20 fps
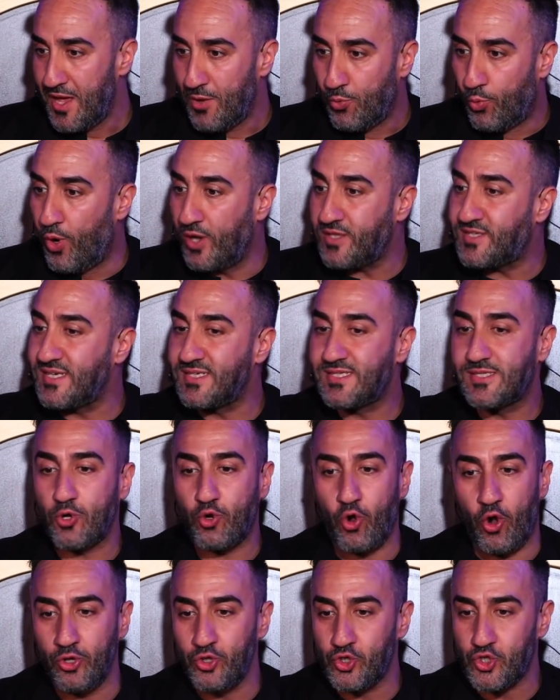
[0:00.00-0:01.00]
What is the
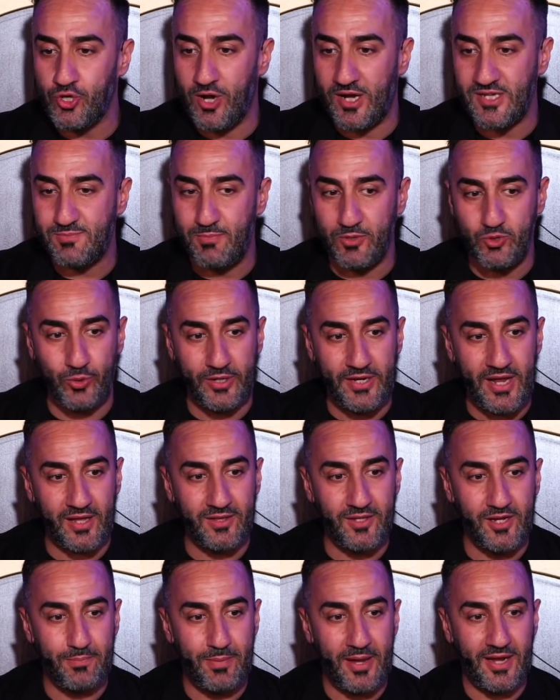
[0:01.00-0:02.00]
contrast between
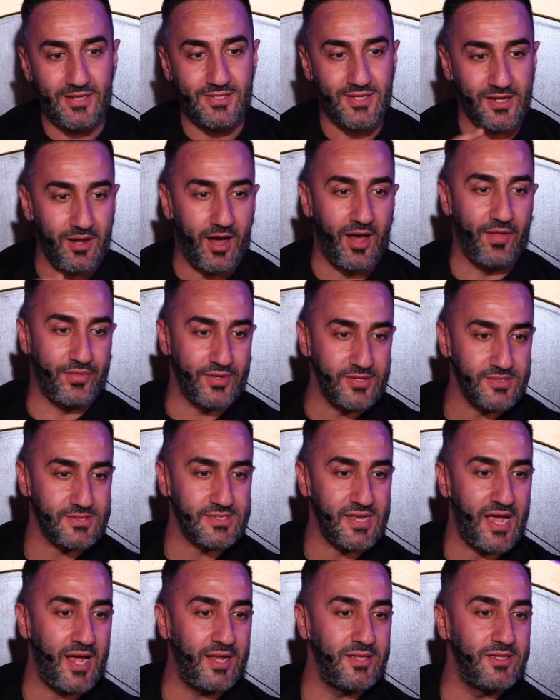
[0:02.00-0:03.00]
Ahlul Bayt and
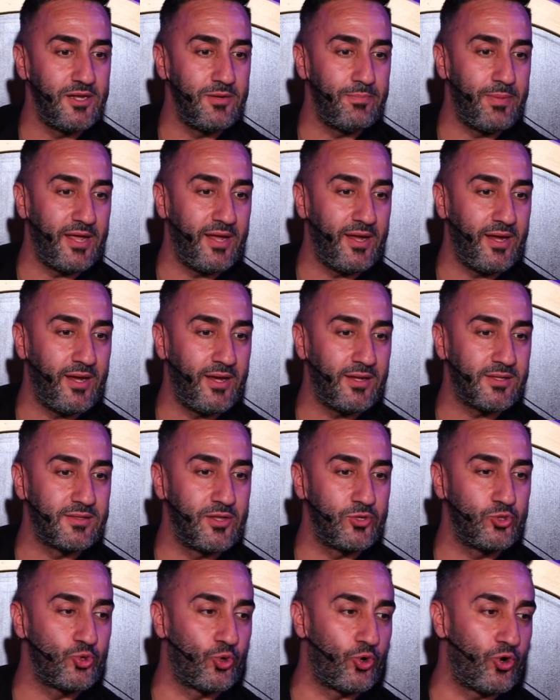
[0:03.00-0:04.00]
others? Ahlul Bayt,
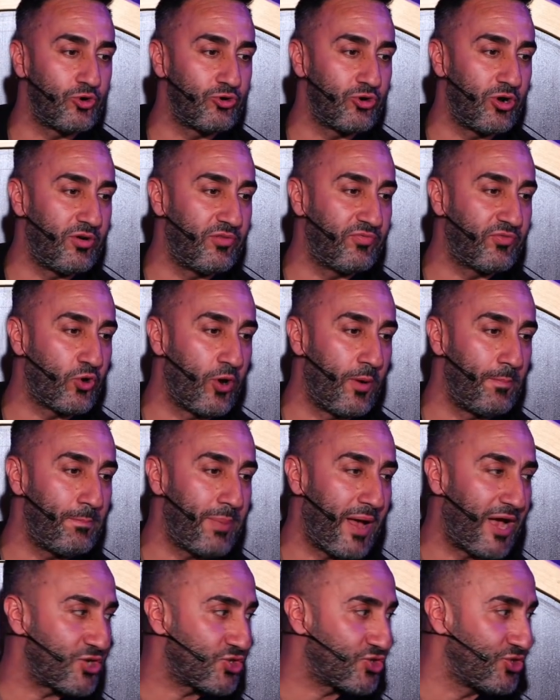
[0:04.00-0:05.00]
the door of
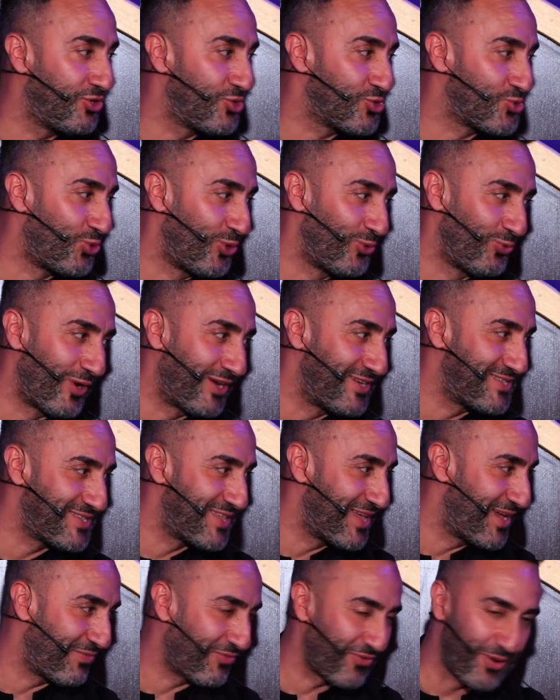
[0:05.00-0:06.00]
compassion is always
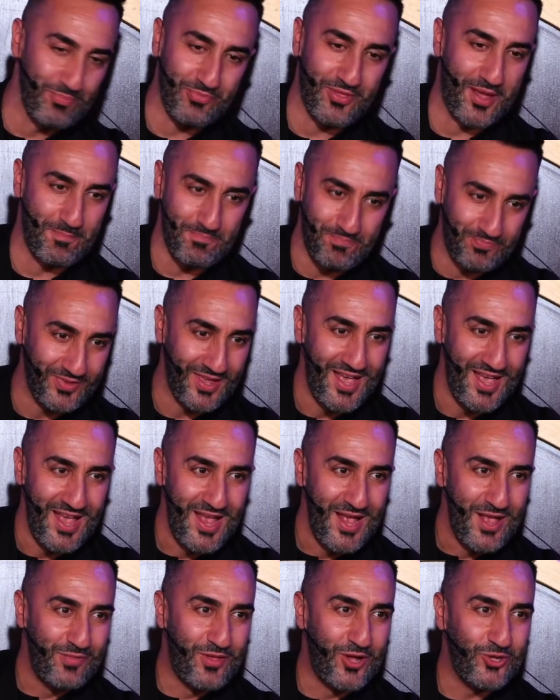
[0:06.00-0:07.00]
there from them.
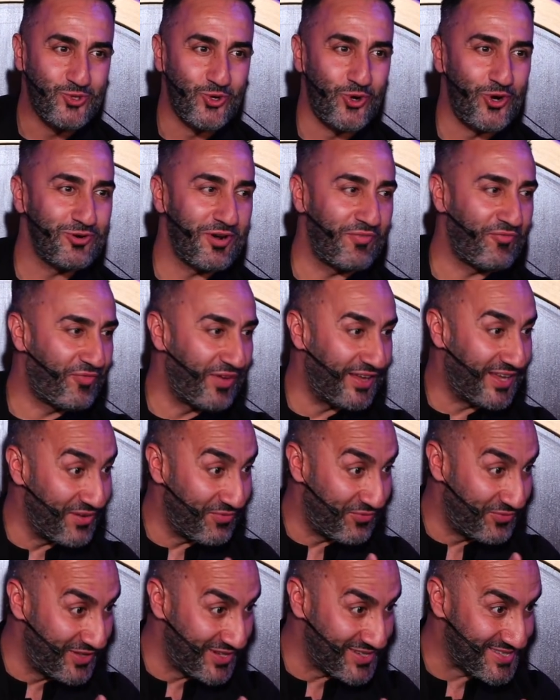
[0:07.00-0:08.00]
The door of
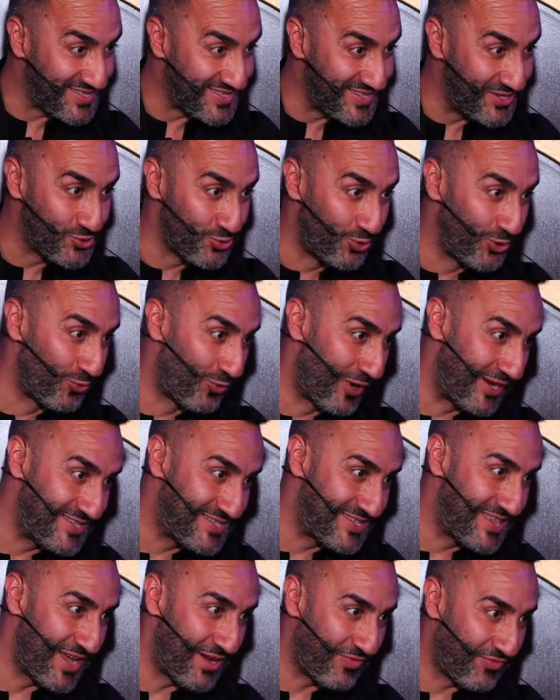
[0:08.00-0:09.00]
forgiveness is
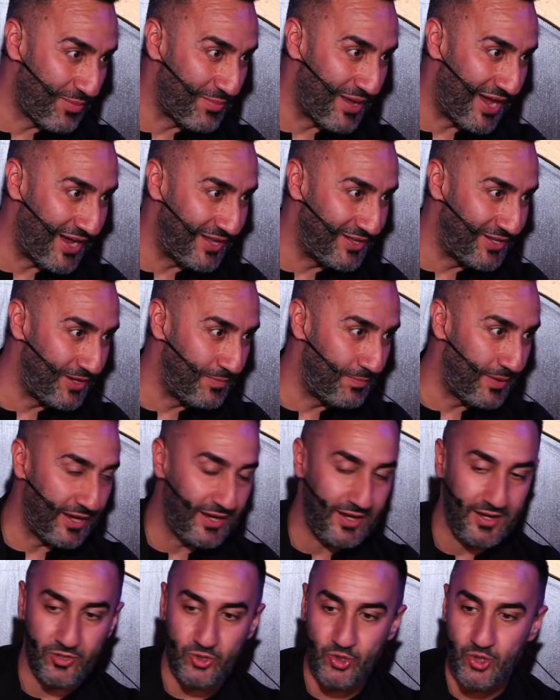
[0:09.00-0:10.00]
always there from Ahlul
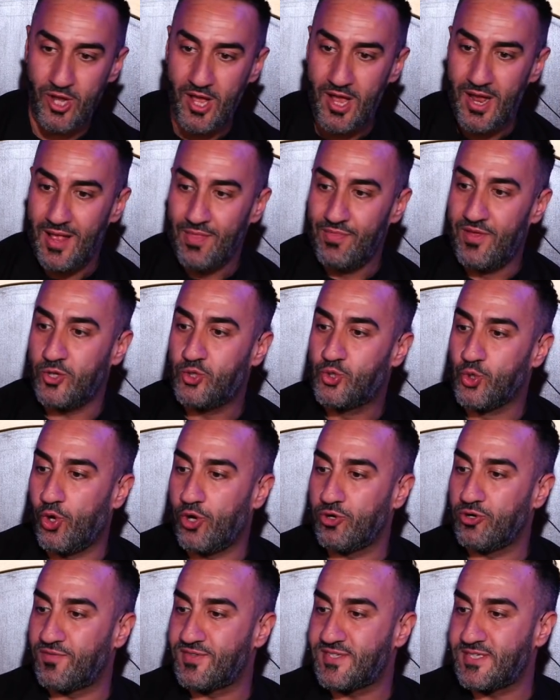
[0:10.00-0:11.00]
Bayt. The
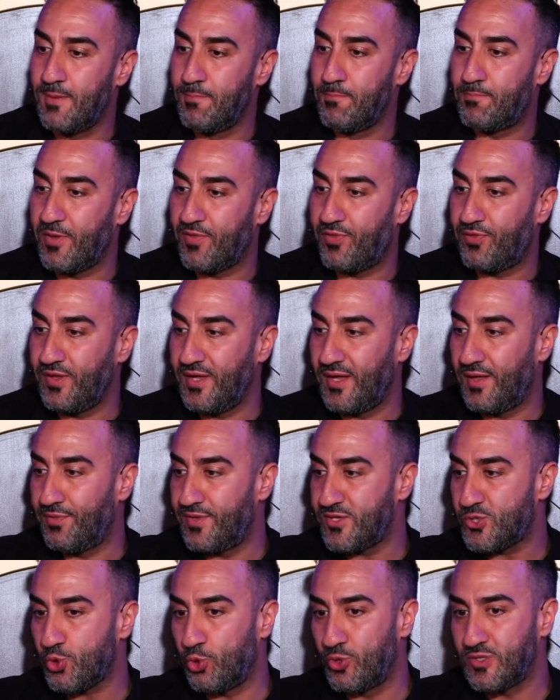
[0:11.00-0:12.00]
door of sympathy.
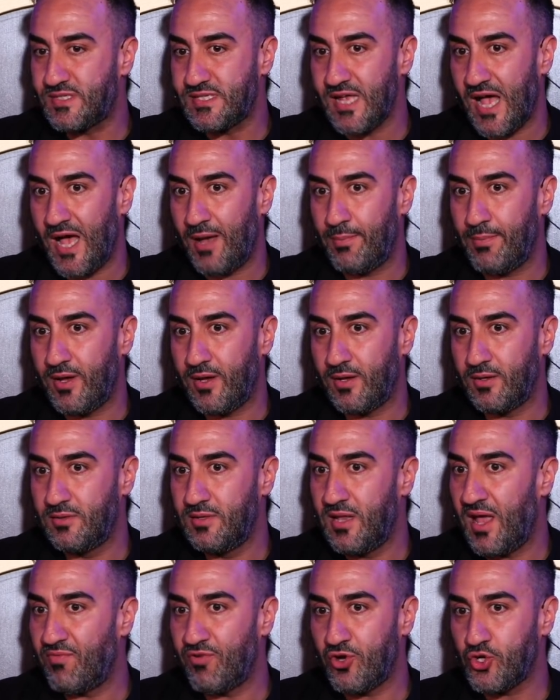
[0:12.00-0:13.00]
This Osama
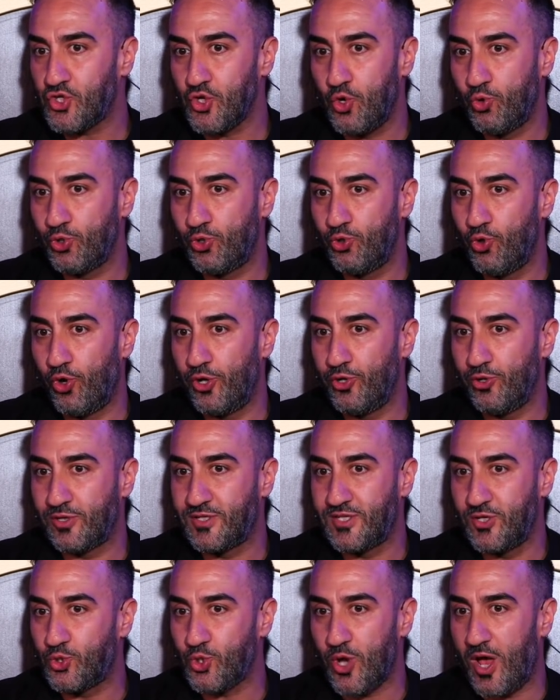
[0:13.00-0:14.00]
never showed
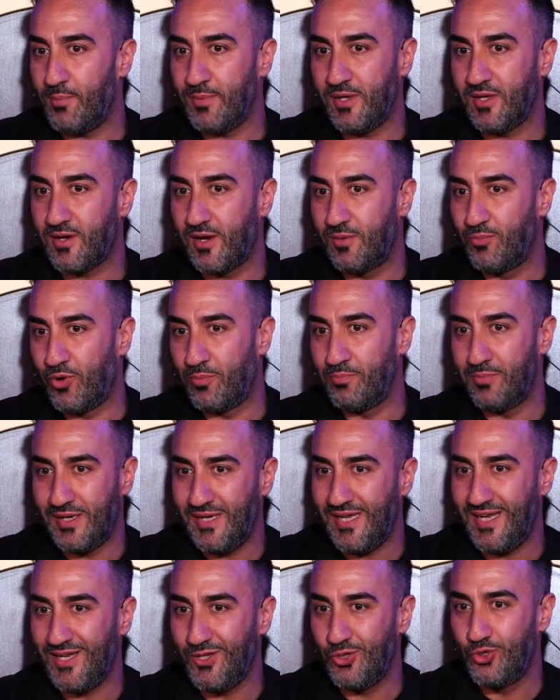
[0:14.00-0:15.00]
loyalty to Amir
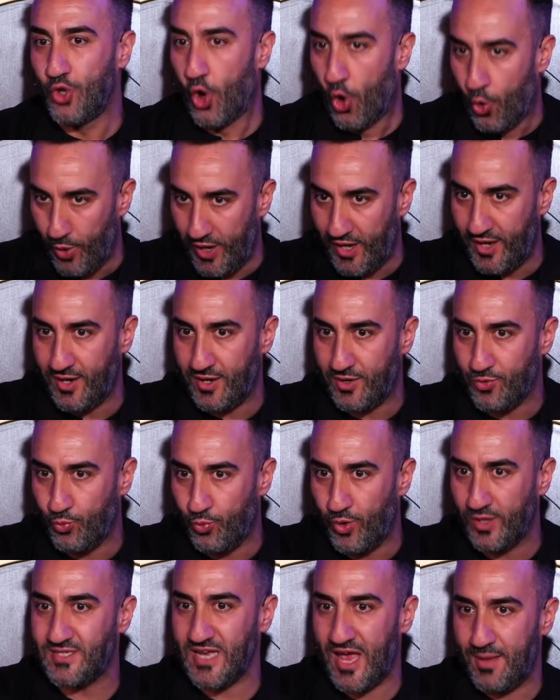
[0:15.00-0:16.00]
al-Mu'mineen, knowing
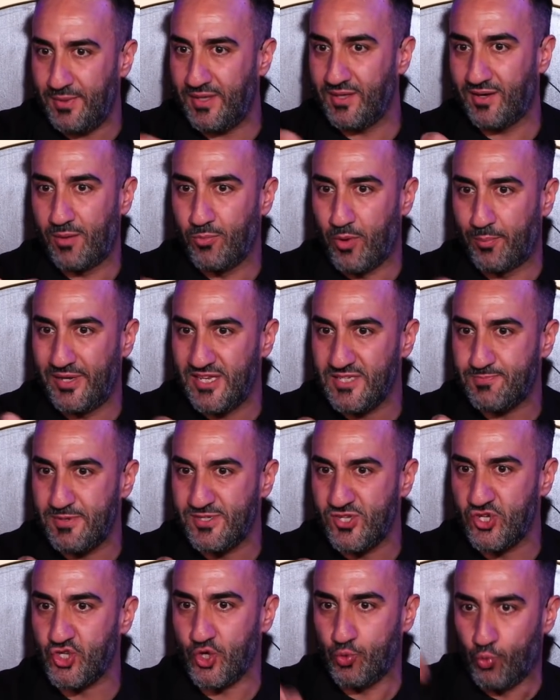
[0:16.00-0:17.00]
what Amir al-Mu'mineen's
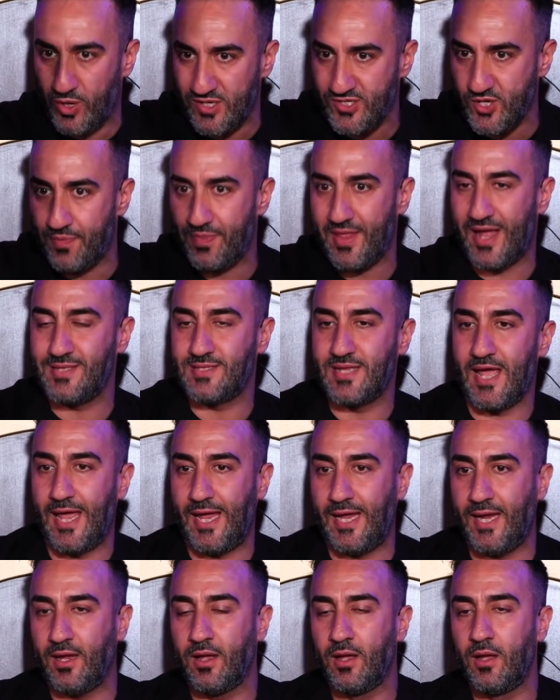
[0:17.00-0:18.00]
position was on that
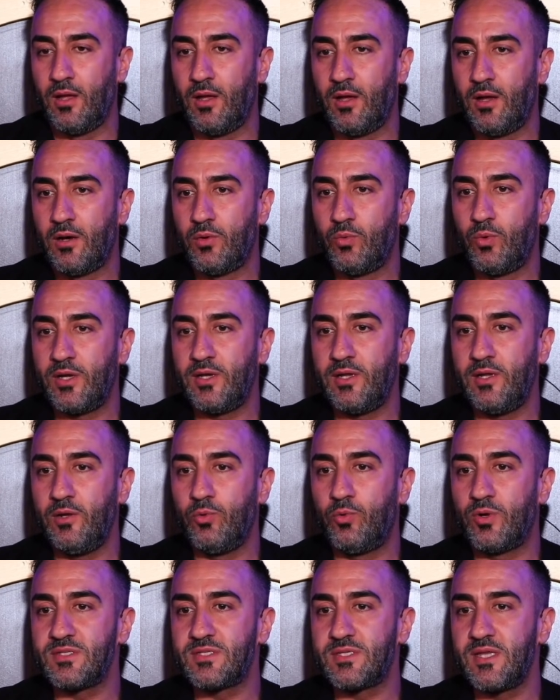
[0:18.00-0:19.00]
day when he
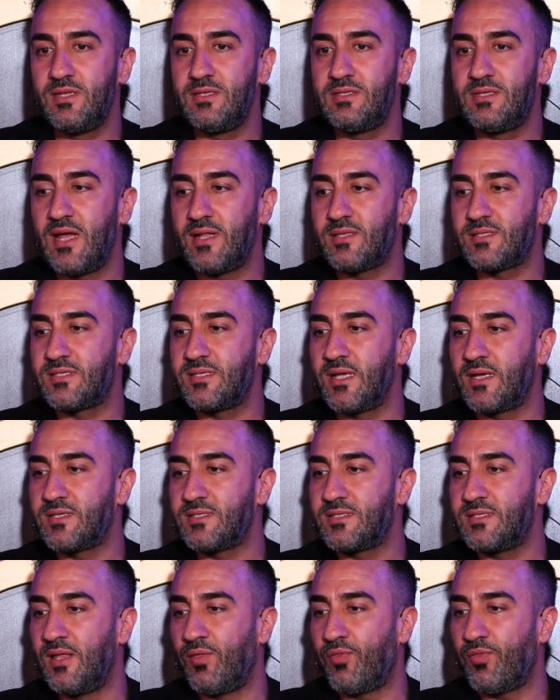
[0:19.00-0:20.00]
was in debt
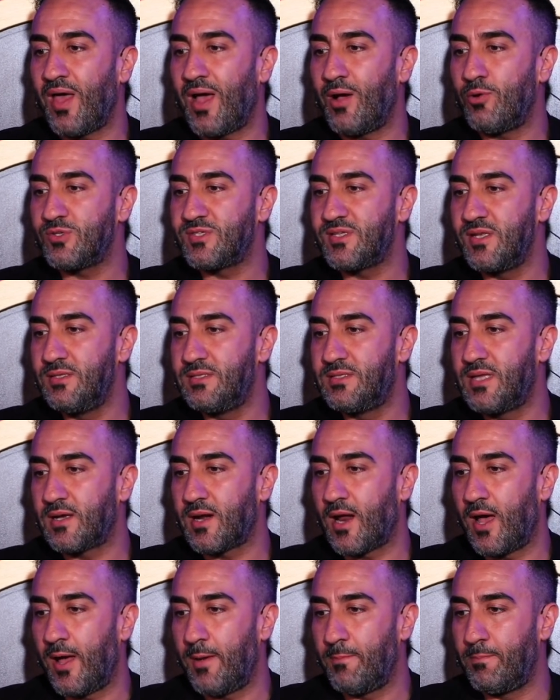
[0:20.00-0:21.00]
60,000
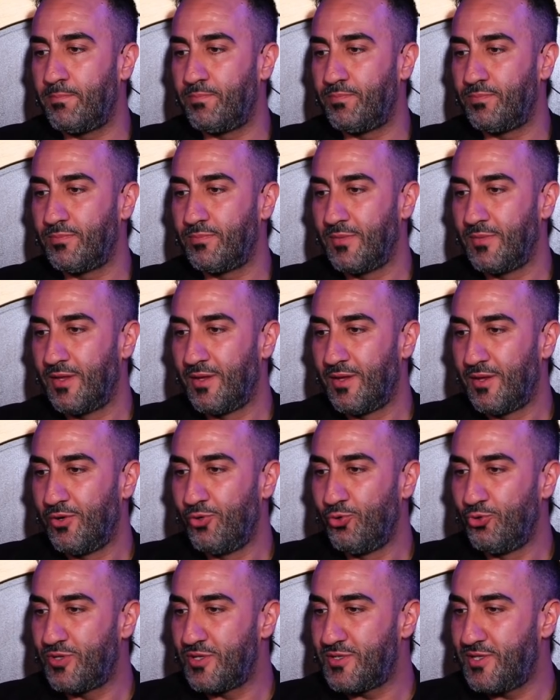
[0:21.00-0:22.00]
dirham.
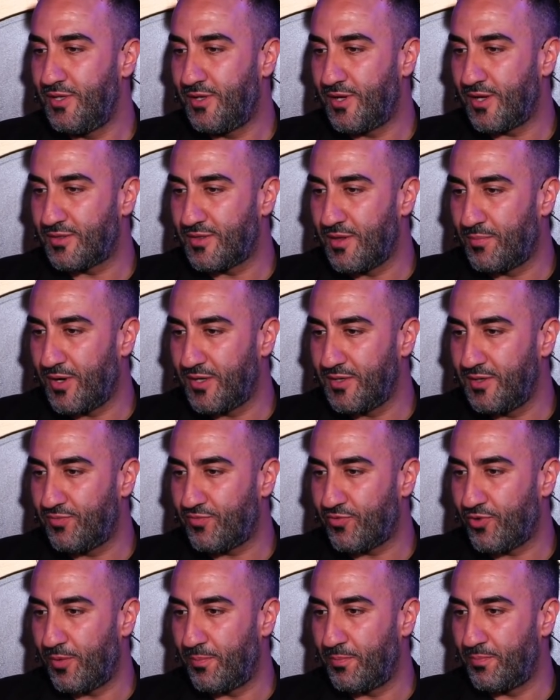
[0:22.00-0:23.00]
Who did he get the money
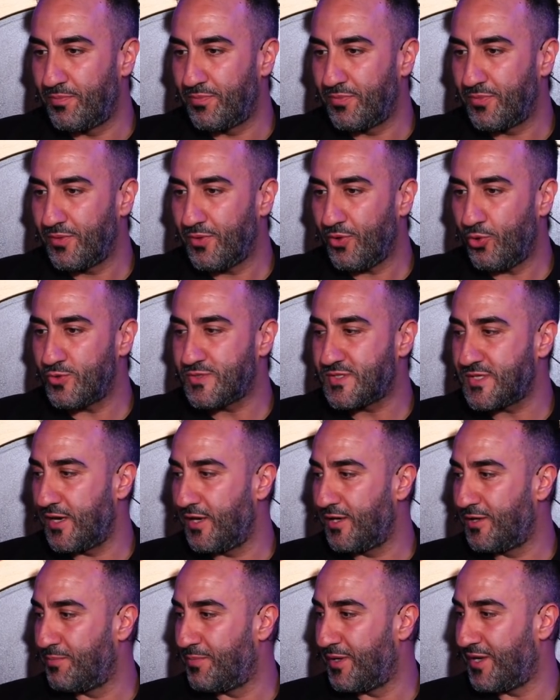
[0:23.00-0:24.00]
from?
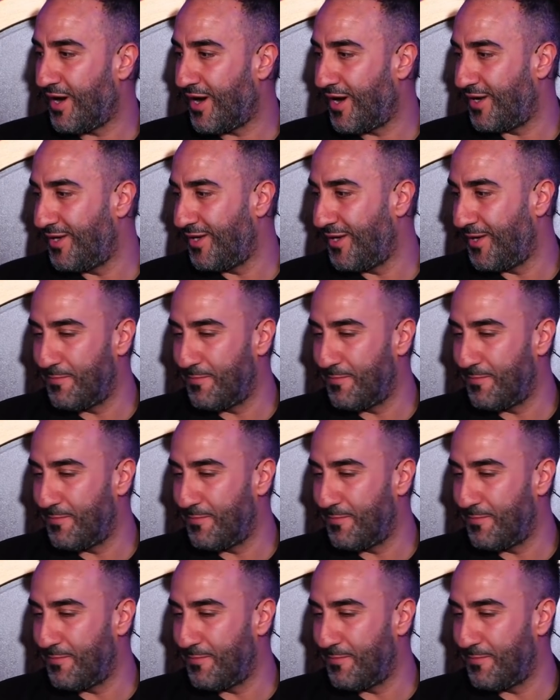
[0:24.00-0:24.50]
Hussein bin Ali.